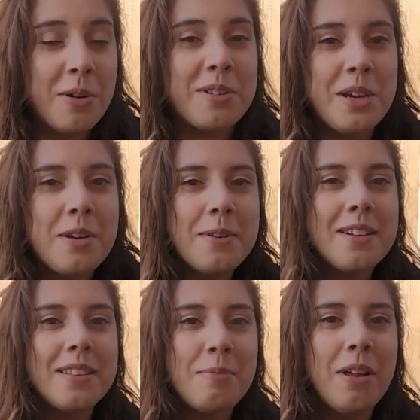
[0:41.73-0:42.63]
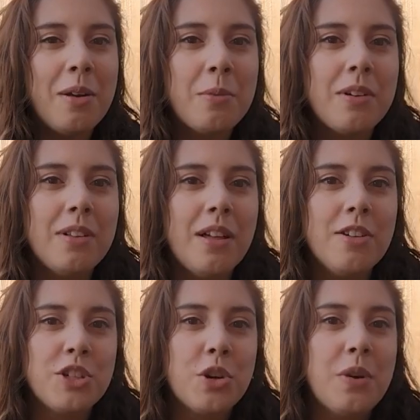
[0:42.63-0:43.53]
By October, the plant
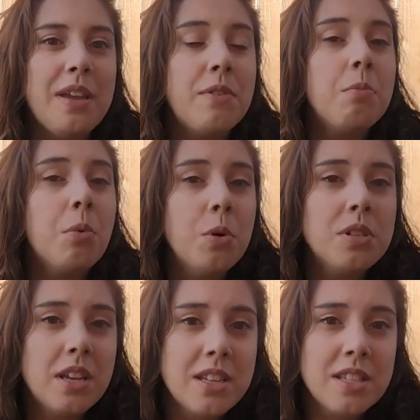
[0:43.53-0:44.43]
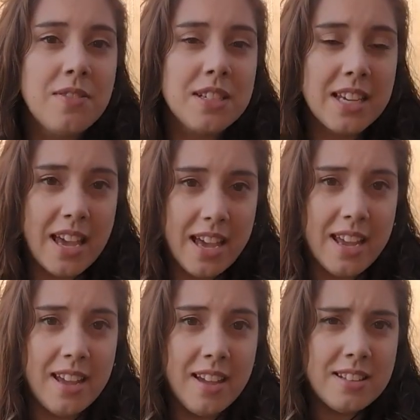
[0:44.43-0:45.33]
will show even more signs of
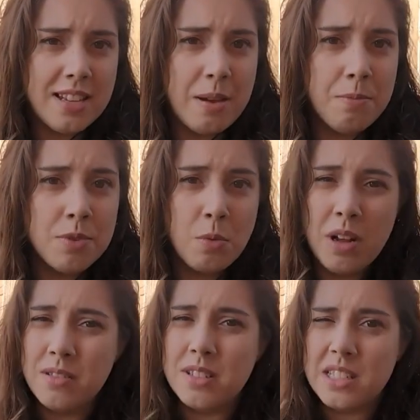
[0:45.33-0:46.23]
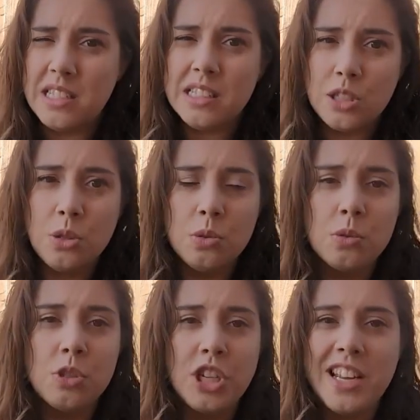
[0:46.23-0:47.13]
decay. The stems, while still
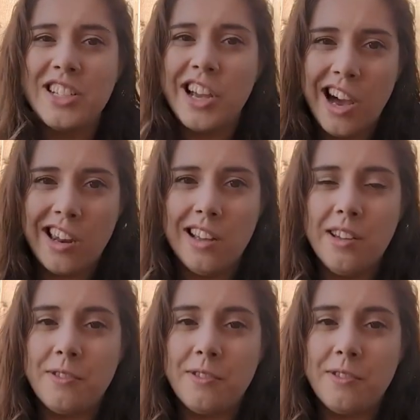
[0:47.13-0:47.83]
tall, change colour